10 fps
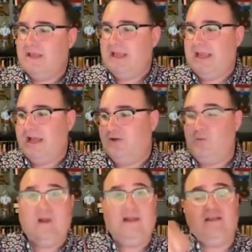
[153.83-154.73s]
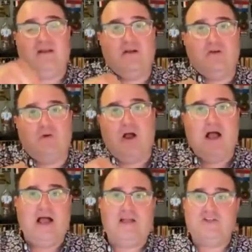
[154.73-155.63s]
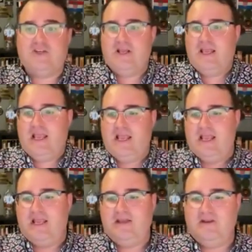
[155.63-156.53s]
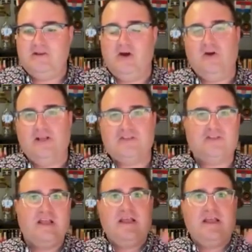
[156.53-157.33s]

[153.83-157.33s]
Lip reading: and went into their garage and noticed